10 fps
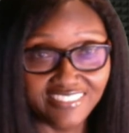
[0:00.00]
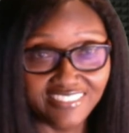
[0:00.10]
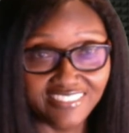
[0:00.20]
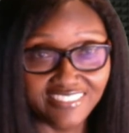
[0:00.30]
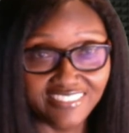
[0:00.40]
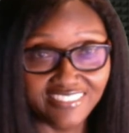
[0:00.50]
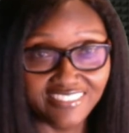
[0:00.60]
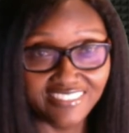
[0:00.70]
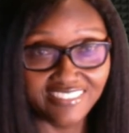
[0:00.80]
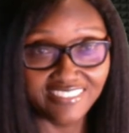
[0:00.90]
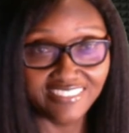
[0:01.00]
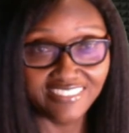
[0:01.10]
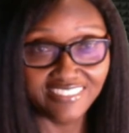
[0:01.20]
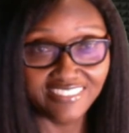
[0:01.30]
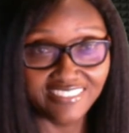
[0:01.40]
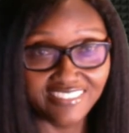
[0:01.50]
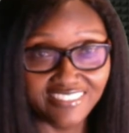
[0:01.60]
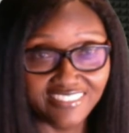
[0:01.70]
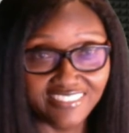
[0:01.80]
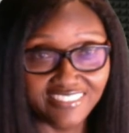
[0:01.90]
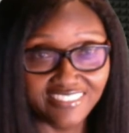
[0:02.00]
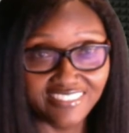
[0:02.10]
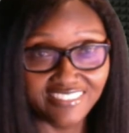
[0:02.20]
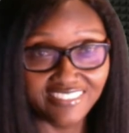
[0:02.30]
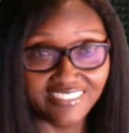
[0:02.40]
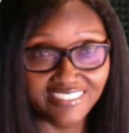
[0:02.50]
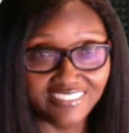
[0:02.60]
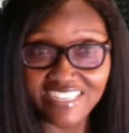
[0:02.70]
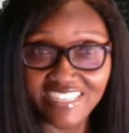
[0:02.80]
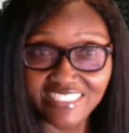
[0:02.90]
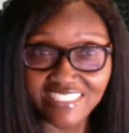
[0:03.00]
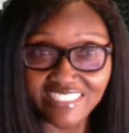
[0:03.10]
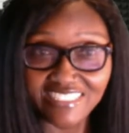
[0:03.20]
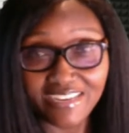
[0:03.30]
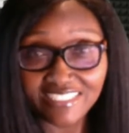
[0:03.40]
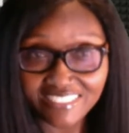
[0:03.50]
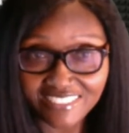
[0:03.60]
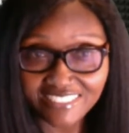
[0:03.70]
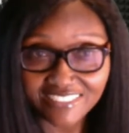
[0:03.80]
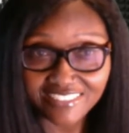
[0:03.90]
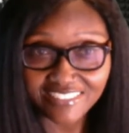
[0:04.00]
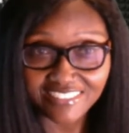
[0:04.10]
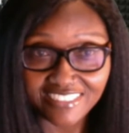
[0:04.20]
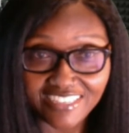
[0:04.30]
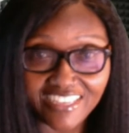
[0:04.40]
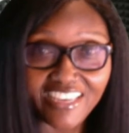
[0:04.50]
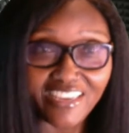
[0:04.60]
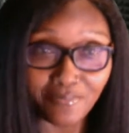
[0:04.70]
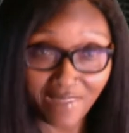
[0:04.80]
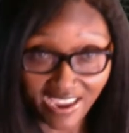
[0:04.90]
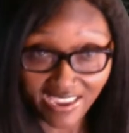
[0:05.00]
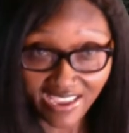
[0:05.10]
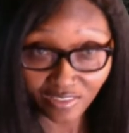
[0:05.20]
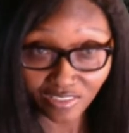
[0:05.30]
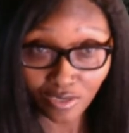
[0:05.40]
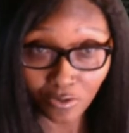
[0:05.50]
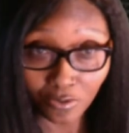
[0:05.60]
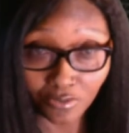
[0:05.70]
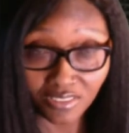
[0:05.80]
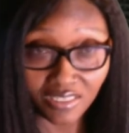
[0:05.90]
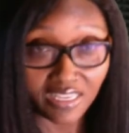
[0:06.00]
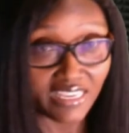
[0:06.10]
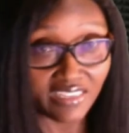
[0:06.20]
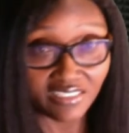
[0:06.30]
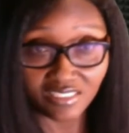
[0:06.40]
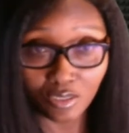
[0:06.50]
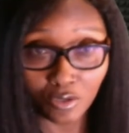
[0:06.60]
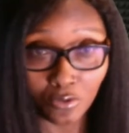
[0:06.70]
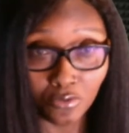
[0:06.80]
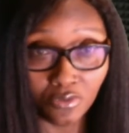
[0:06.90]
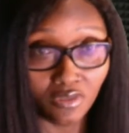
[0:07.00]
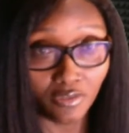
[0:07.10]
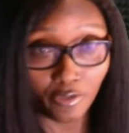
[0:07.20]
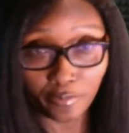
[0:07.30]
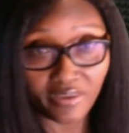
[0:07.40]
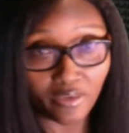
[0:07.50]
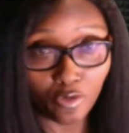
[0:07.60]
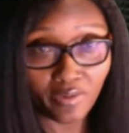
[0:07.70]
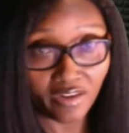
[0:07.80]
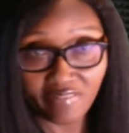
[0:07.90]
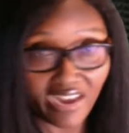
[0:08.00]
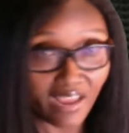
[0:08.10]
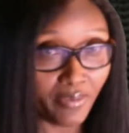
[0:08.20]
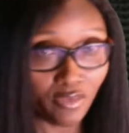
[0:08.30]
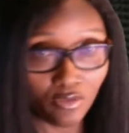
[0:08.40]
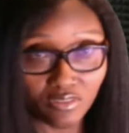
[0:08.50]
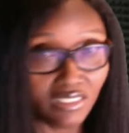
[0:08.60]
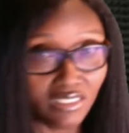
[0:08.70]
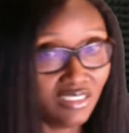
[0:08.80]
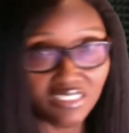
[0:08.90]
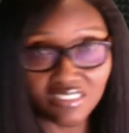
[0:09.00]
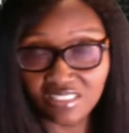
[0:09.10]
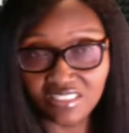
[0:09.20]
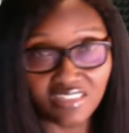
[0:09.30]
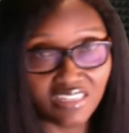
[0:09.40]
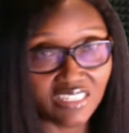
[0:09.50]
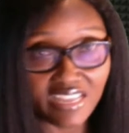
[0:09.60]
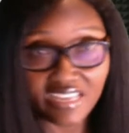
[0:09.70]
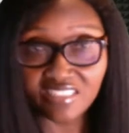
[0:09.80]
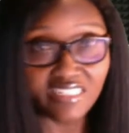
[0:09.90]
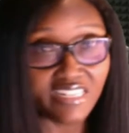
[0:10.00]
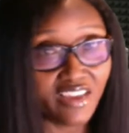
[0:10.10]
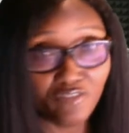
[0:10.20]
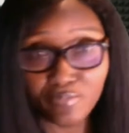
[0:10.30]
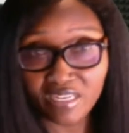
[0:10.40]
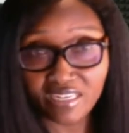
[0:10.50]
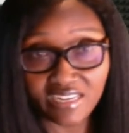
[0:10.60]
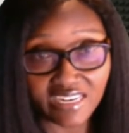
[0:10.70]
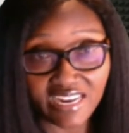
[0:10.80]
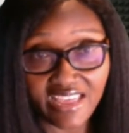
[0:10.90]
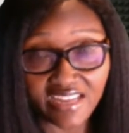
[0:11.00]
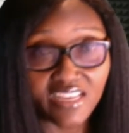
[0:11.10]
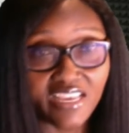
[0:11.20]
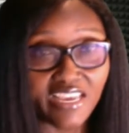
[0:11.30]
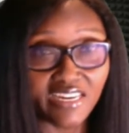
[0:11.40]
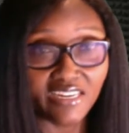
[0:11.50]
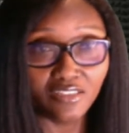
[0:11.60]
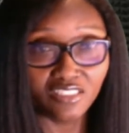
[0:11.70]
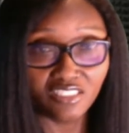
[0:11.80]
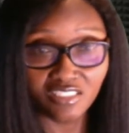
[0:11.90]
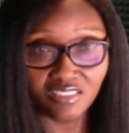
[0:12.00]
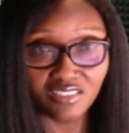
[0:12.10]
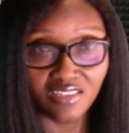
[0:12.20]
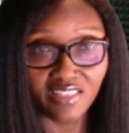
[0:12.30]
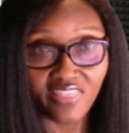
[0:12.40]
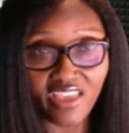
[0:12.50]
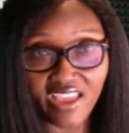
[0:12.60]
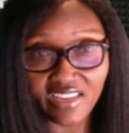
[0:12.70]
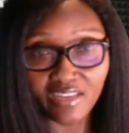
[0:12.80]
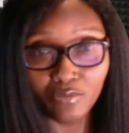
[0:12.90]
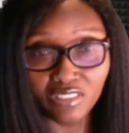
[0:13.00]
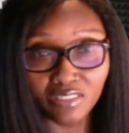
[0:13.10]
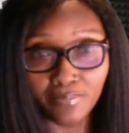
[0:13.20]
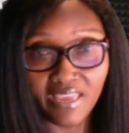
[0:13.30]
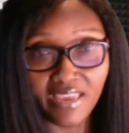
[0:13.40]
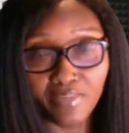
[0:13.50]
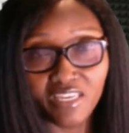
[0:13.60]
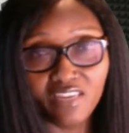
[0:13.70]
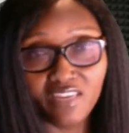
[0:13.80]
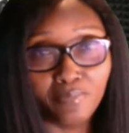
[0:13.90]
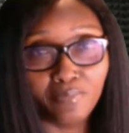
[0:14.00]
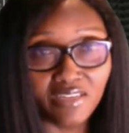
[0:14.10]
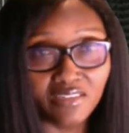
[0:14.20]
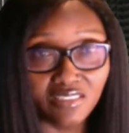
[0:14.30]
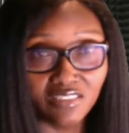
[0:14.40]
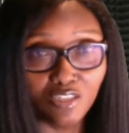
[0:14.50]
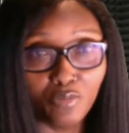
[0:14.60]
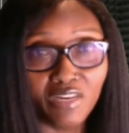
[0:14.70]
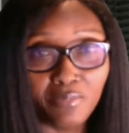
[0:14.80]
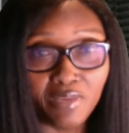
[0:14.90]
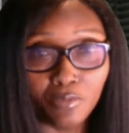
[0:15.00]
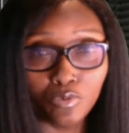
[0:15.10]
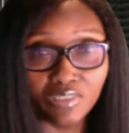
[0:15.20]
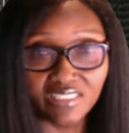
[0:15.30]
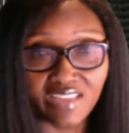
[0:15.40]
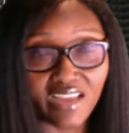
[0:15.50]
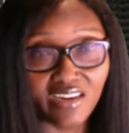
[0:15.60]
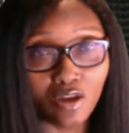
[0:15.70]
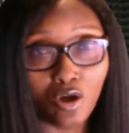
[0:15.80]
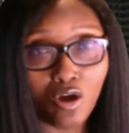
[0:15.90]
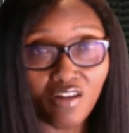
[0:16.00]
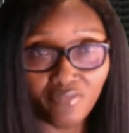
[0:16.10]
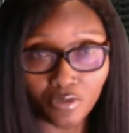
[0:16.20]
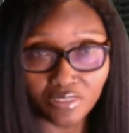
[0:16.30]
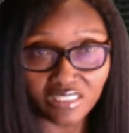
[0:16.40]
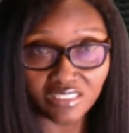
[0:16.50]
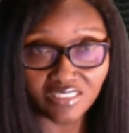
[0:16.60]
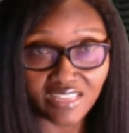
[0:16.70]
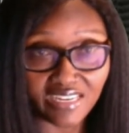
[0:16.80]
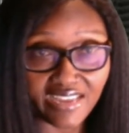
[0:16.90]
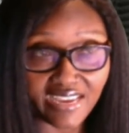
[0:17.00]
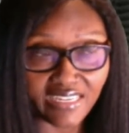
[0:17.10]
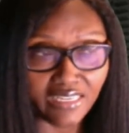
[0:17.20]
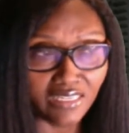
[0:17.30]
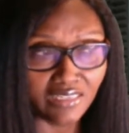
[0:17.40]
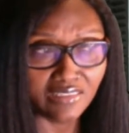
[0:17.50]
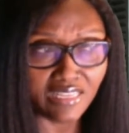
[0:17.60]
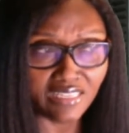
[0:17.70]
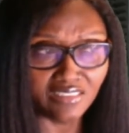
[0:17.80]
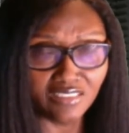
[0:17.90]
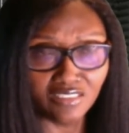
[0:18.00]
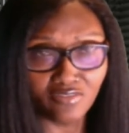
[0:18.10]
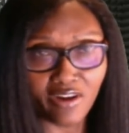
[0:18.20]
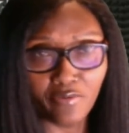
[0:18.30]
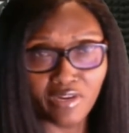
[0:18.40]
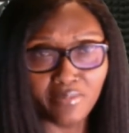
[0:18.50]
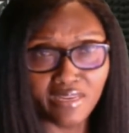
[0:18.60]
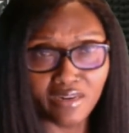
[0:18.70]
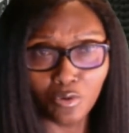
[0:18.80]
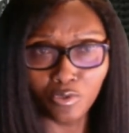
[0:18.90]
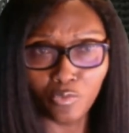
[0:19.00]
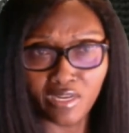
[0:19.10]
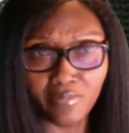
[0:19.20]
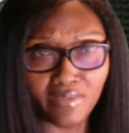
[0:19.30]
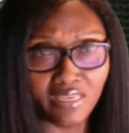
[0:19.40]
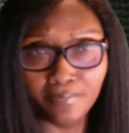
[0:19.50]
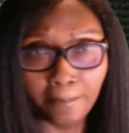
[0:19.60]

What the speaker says: So it is what it is. But in my household, it's no, you pay the rent, I pay utilities. It's none of that. Has never been none of that. And it's just that it was a pet peeve of mine because so many people were signing off on this thing like that's just the right way to be and the only way to be.